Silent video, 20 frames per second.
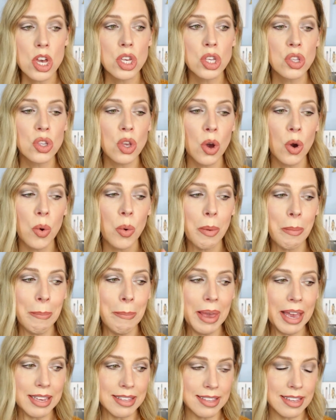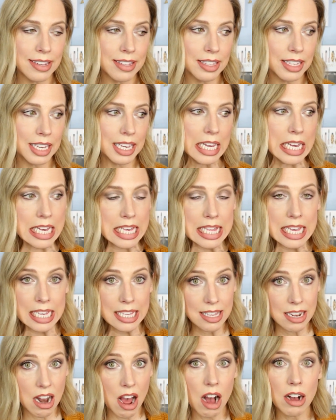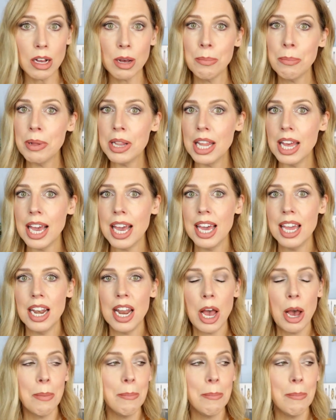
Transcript: So basically he does not complain